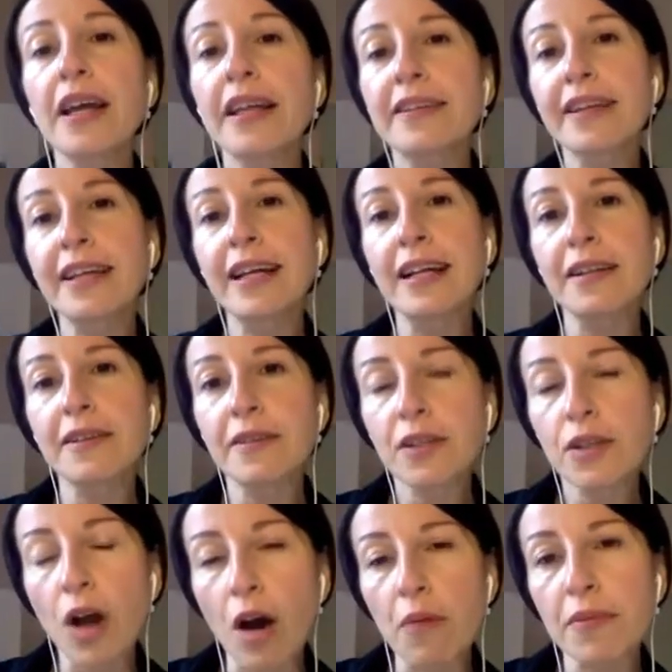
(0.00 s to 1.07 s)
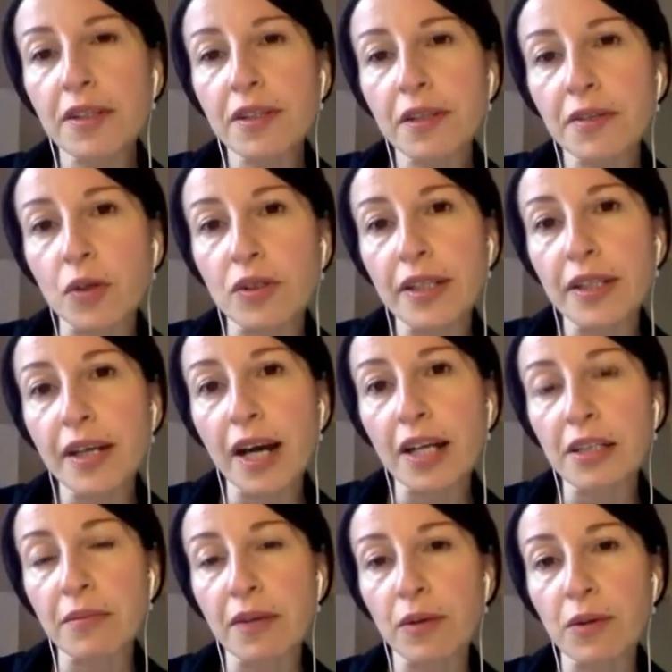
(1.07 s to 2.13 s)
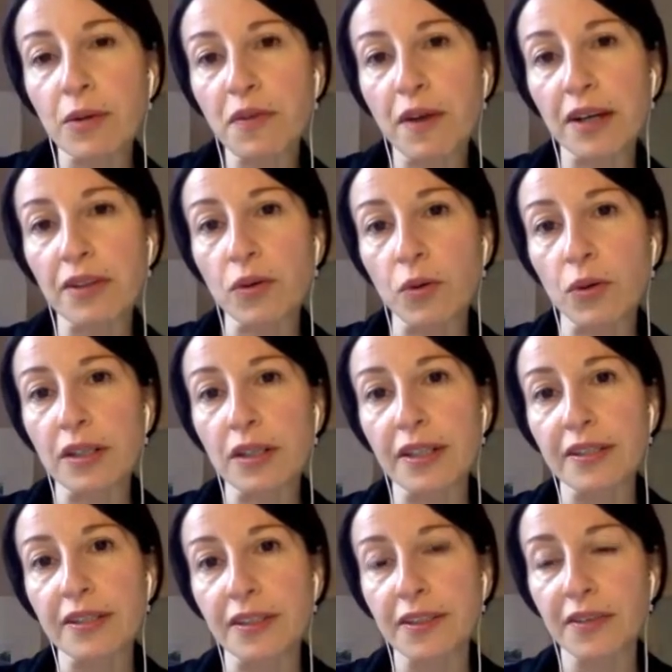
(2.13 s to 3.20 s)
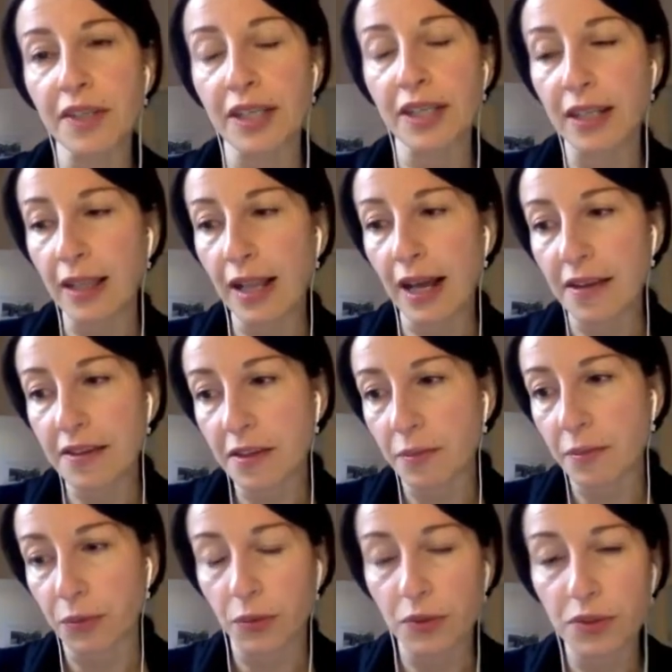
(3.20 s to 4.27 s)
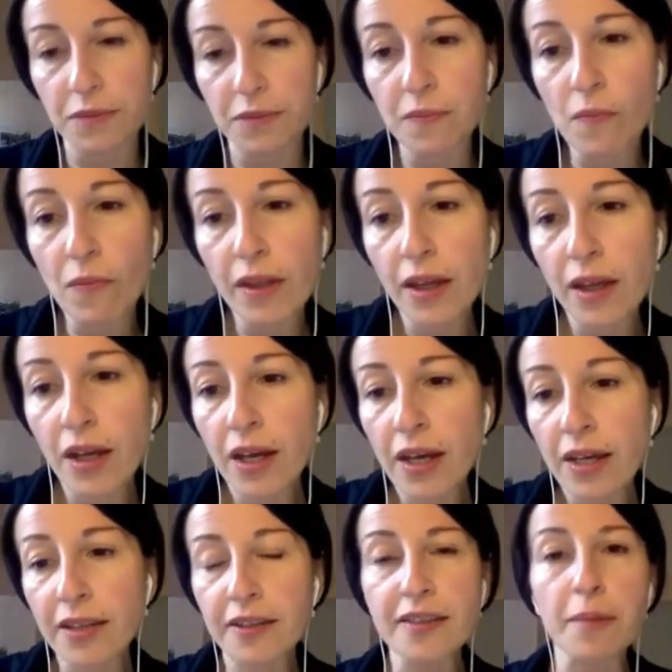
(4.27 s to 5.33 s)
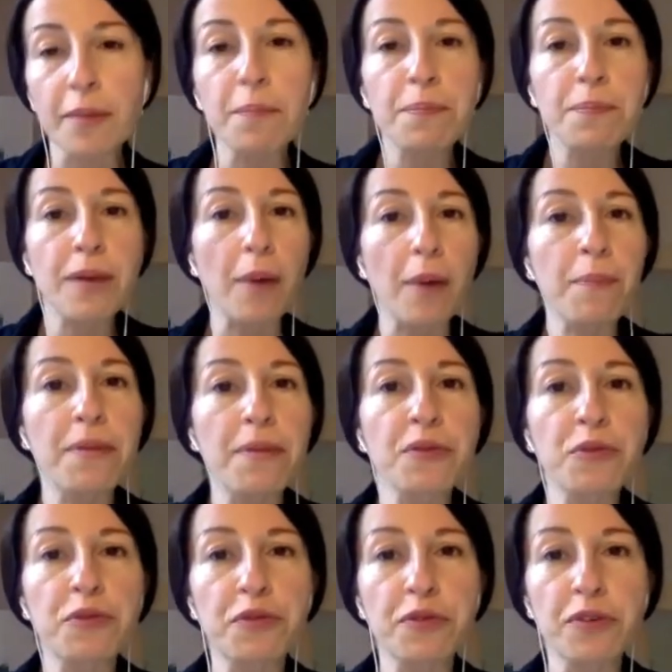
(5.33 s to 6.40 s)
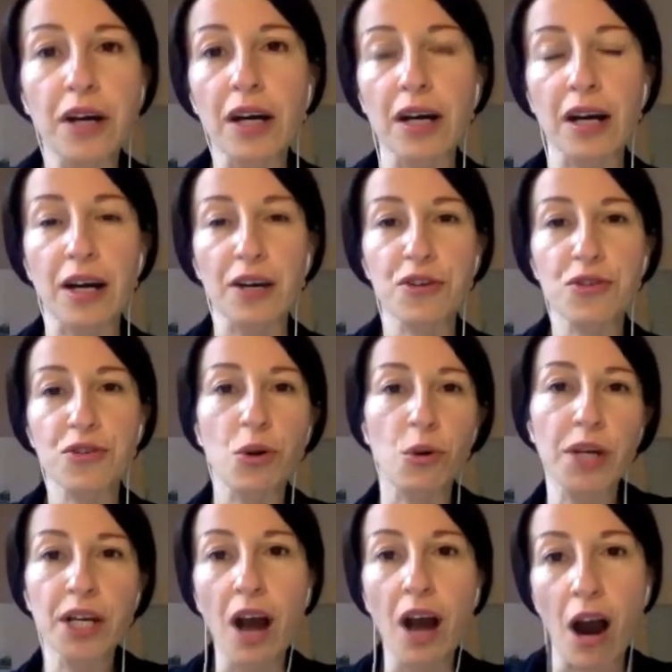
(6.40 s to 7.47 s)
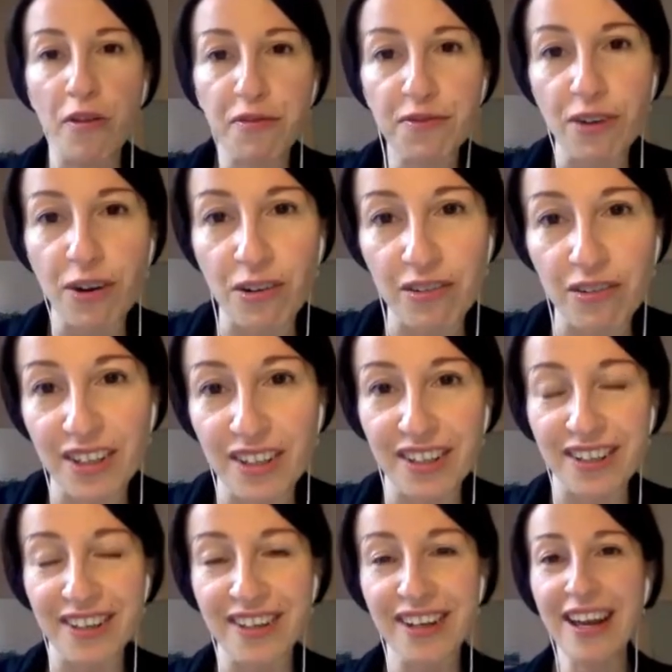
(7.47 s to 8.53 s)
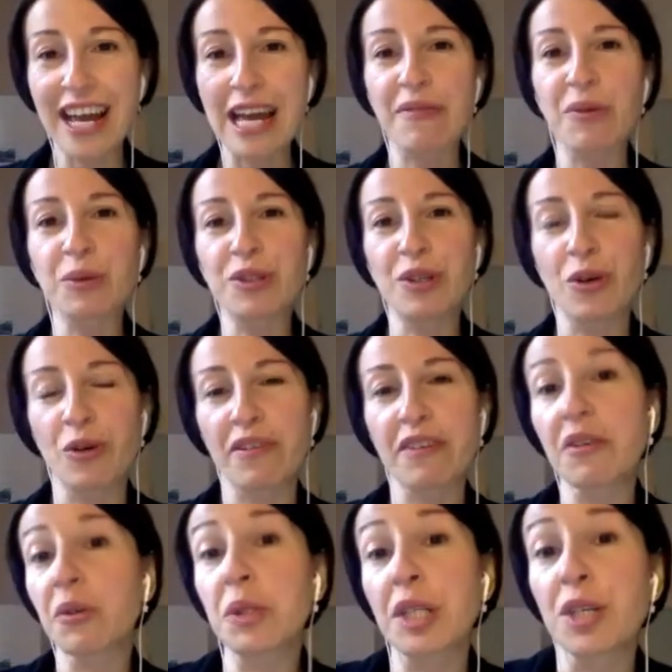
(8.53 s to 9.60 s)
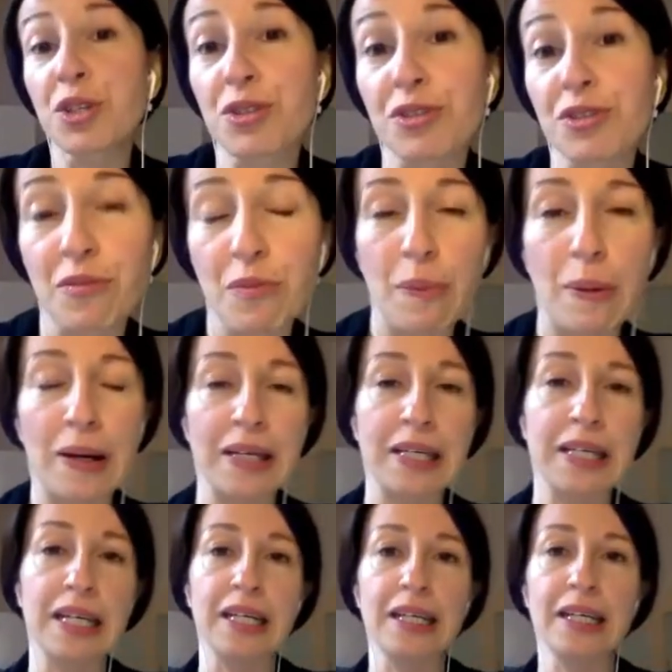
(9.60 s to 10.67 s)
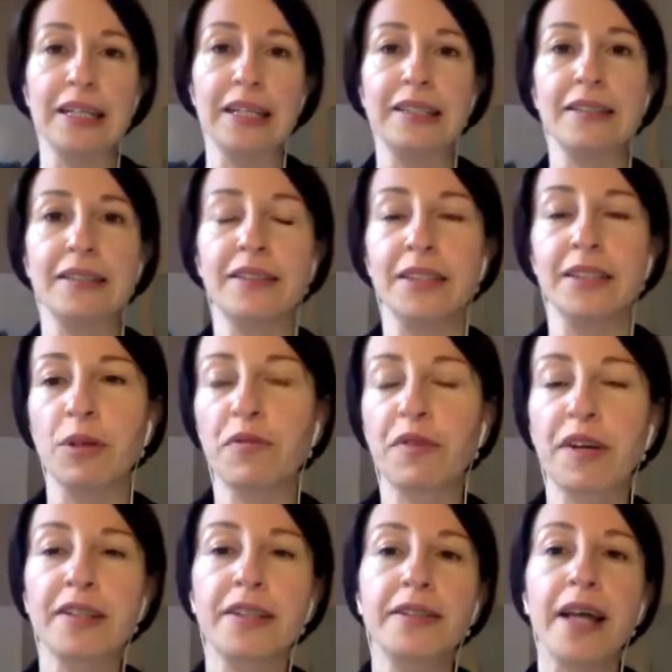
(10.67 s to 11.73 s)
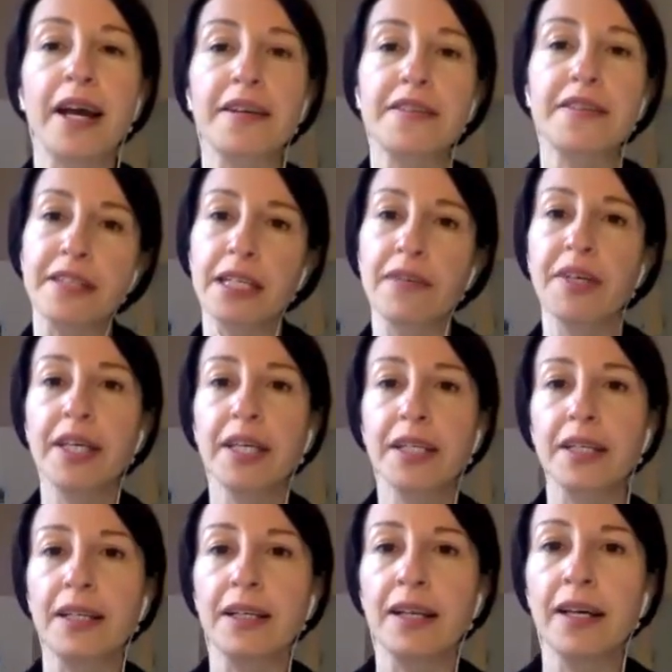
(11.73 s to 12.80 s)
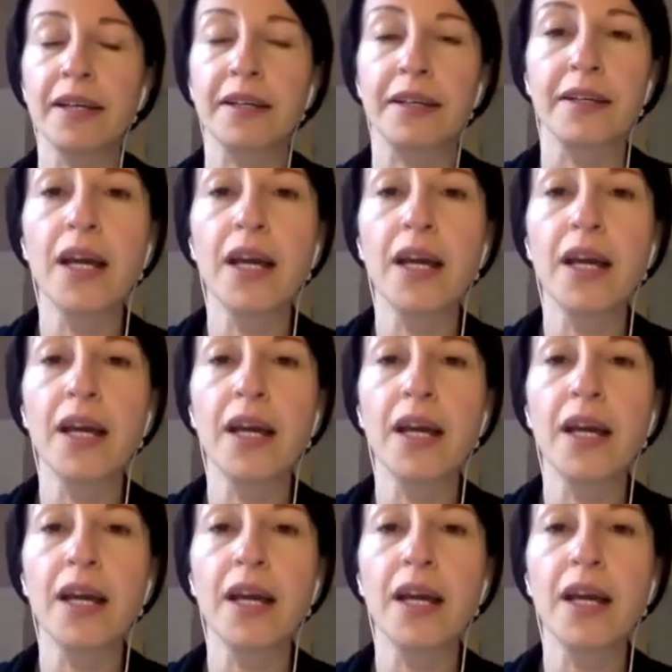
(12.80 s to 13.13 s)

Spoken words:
The commentary on the De Anima we find only in the 3 last books. It is a proof, showing off of erudition by Dandini. We find the text in Greek, in Latin.